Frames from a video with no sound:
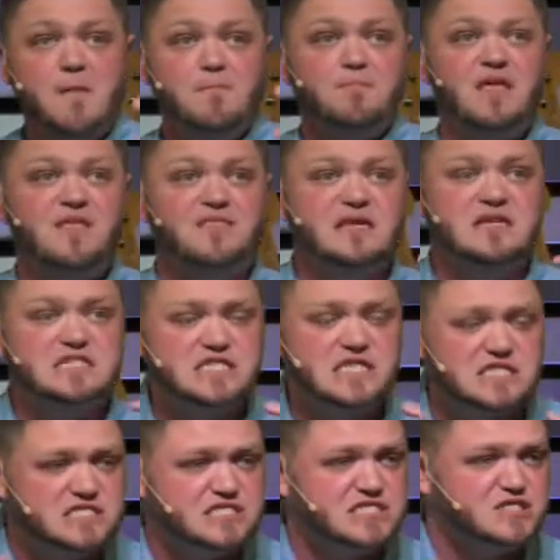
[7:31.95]
and then
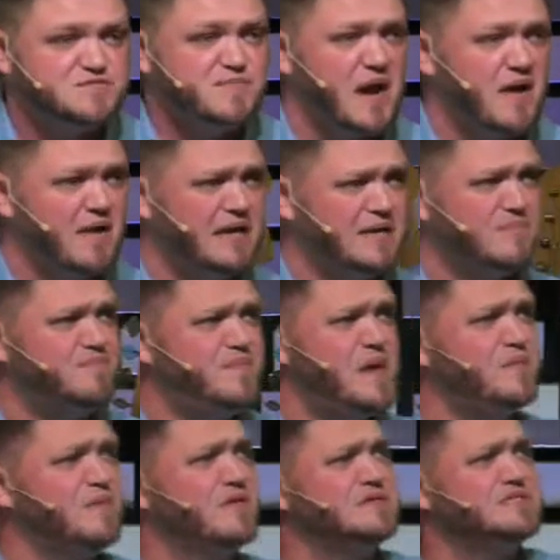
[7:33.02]
Jesus is buried, and
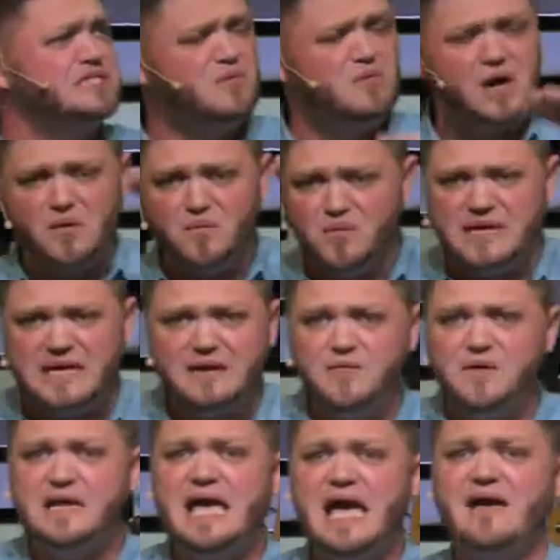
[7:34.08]
people are saying, Well, we,
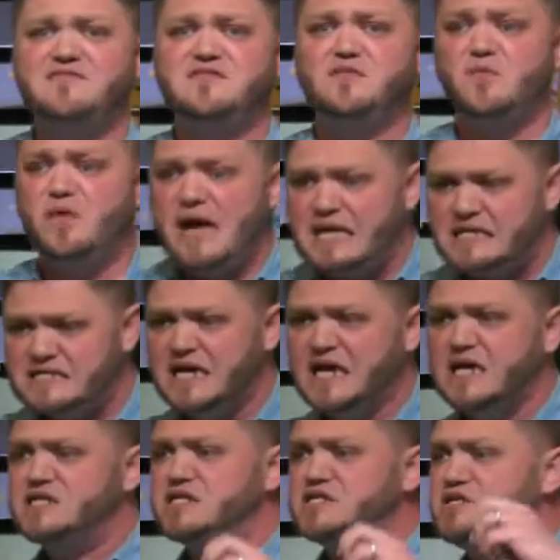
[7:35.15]
we have to wait
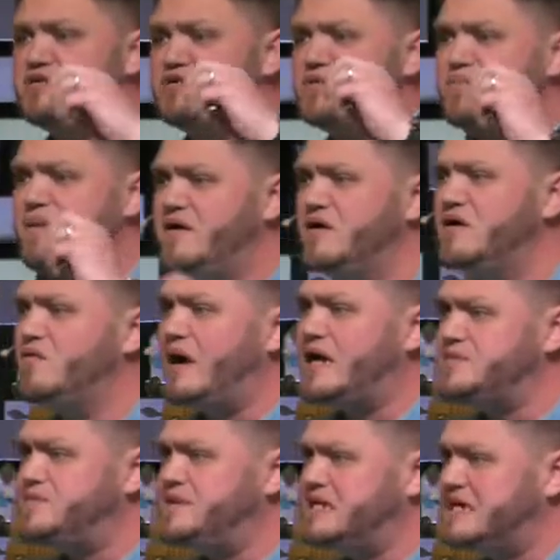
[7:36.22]
to do the burial rites
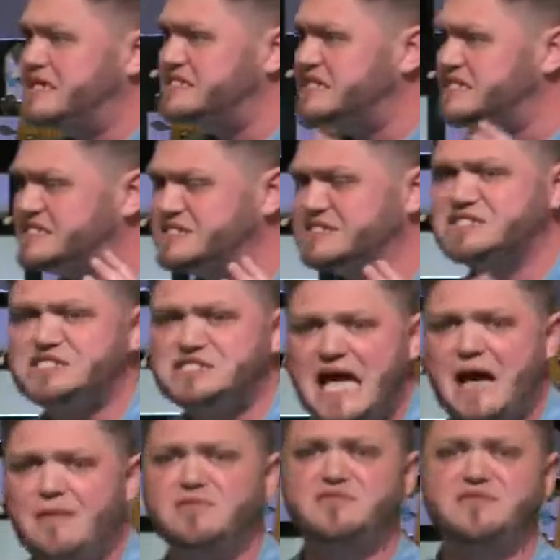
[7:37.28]
because it's the
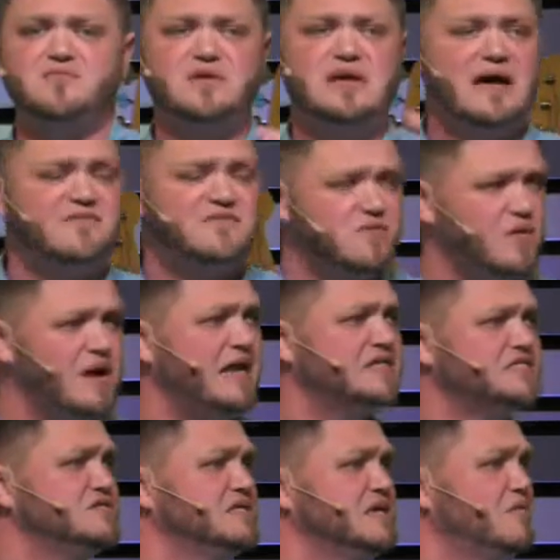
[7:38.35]
Sabbath and we have to wait. And
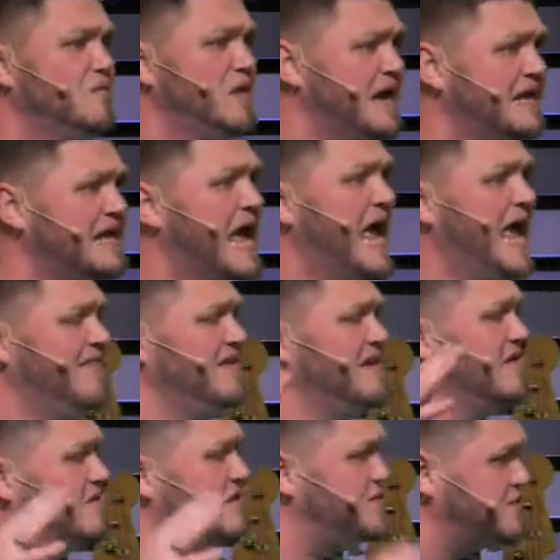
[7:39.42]
so they wait. And then on
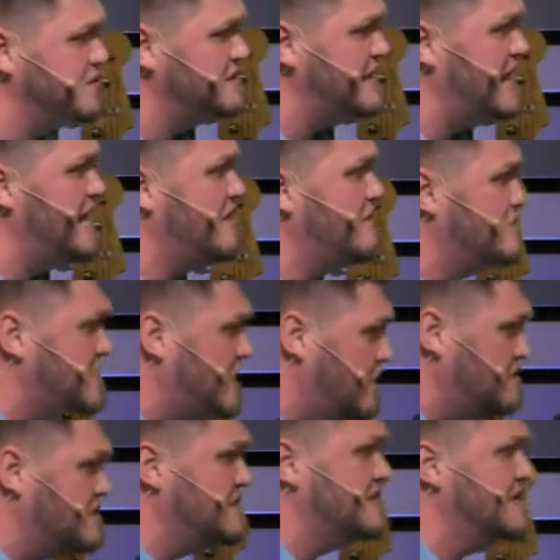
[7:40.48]
the third day, you go
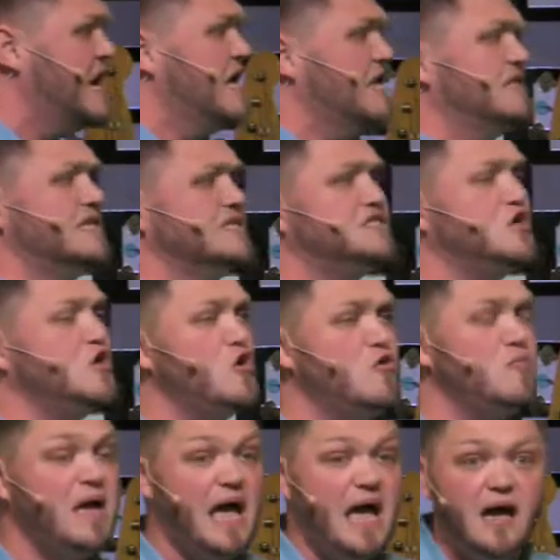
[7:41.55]
to the, the
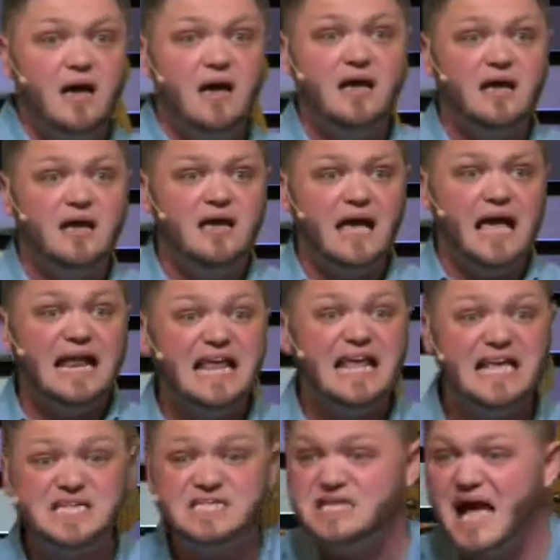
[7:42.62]
tomb, and
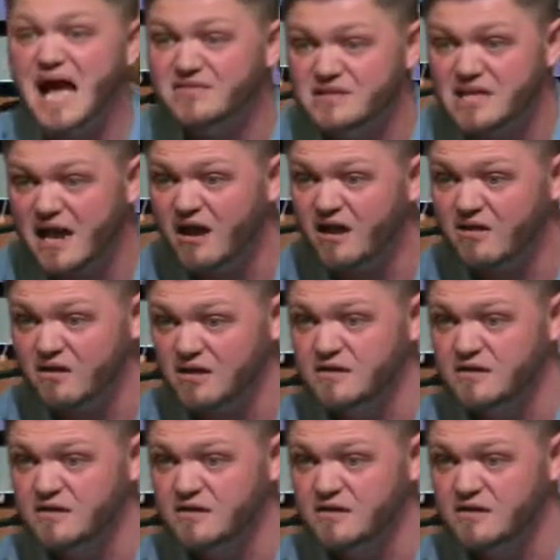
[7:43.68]
he's not there.